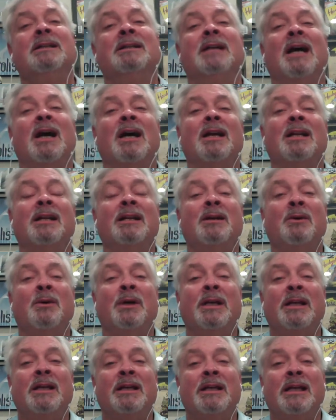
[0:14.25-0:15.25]
Harley
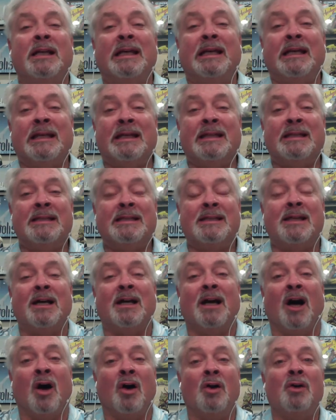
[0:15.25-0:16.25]
Quinn is
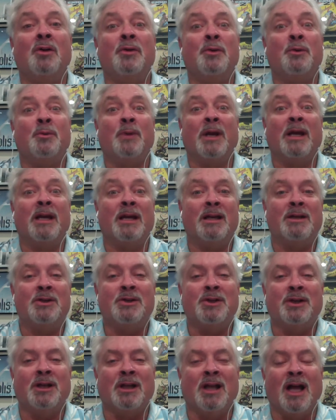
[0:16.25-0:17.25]
all the
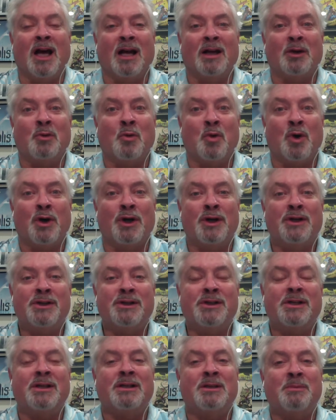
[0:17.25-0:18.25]
rage in a lot of
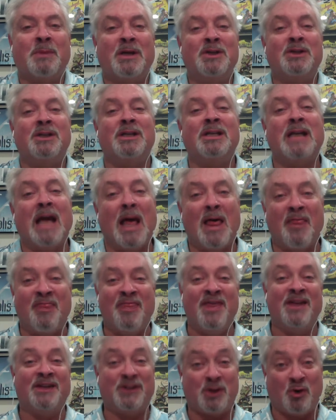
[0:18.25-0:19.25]
quarters, especially
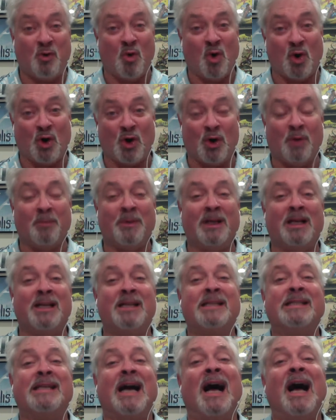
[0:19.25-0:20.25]
this quarter,
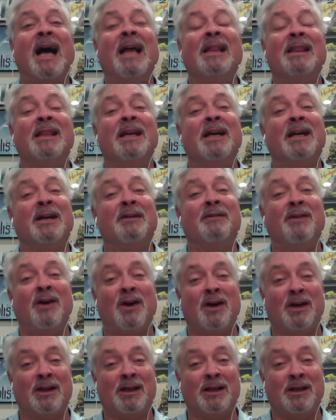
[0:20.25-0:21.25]
because I love
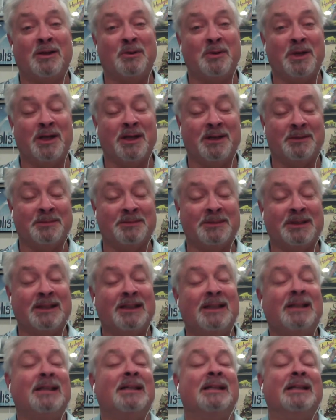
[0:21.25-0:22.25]
Harley Quinn.
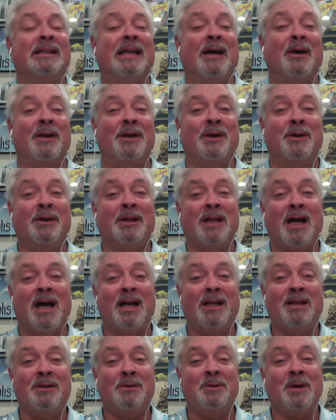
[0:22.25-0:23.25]
Now, I know a
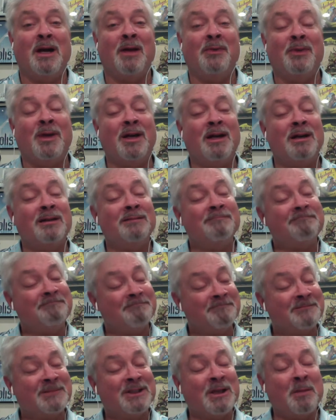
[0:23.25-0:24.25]
lot of you out there,
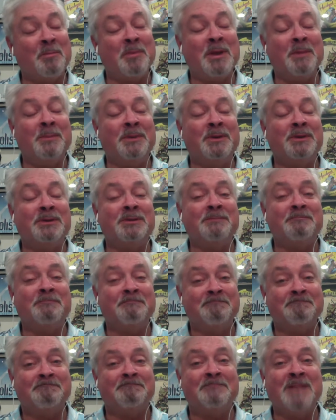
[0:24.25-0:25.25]
some people
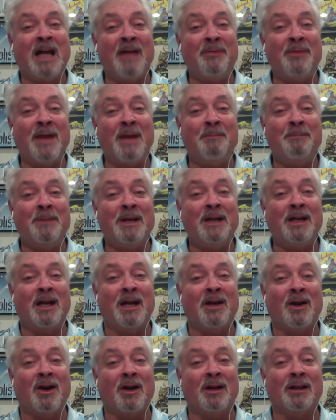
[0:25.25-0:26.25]
not that big
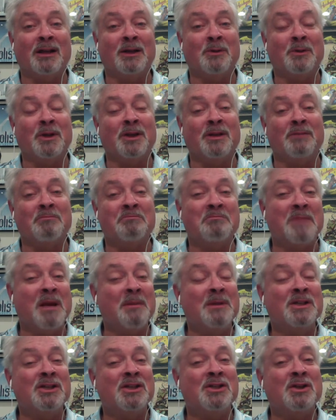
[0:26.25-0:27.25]
on Harley Quinn.
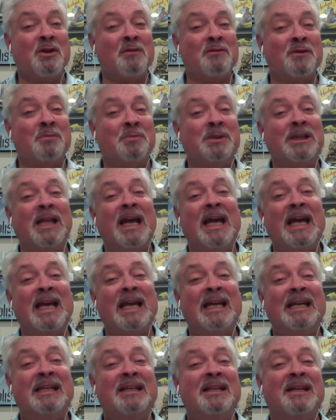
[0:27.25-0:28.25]
Maybe she's
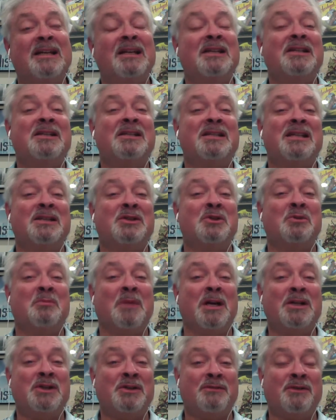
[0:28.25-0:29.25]
overplayed, you see too
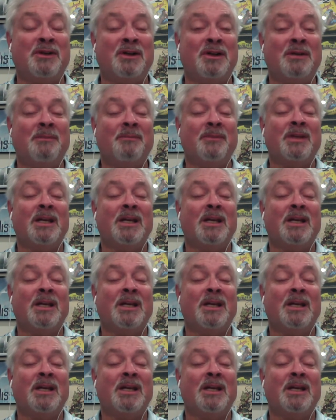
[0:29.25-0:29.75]
much of her.